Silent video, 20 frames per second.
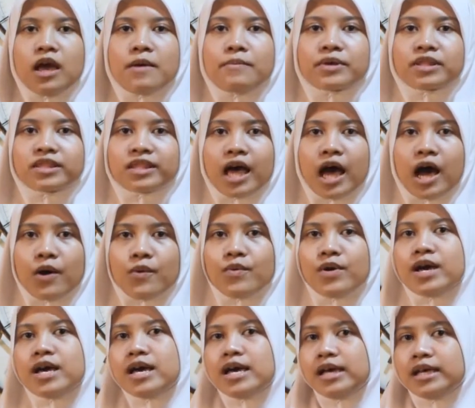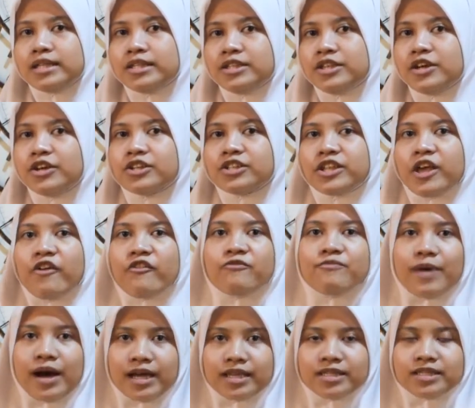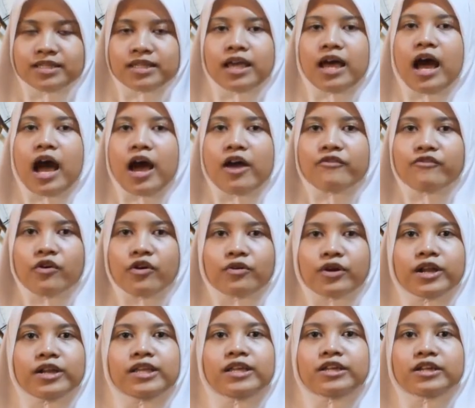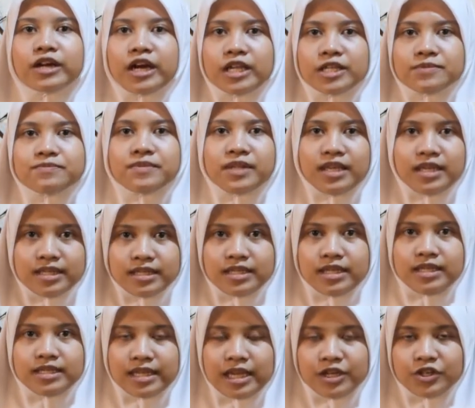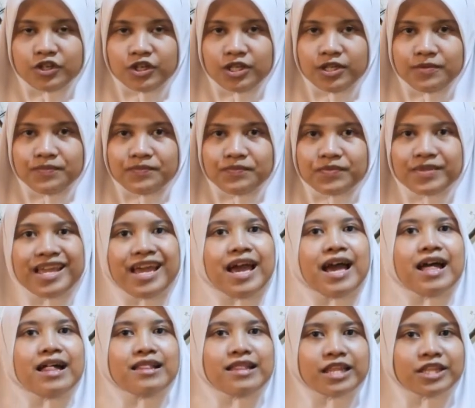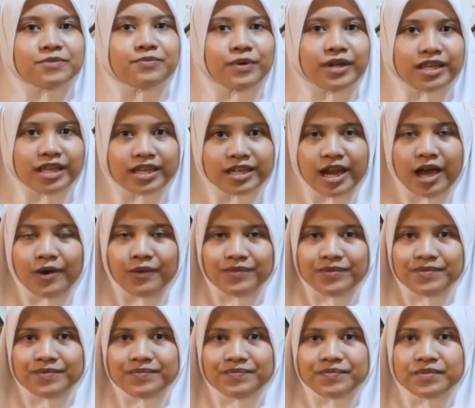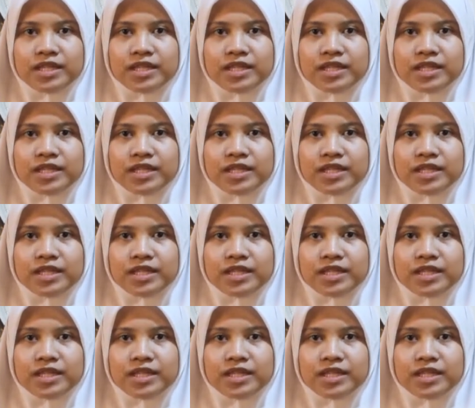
But now, as years have passed, I've already grasped its essential. Let's break it down.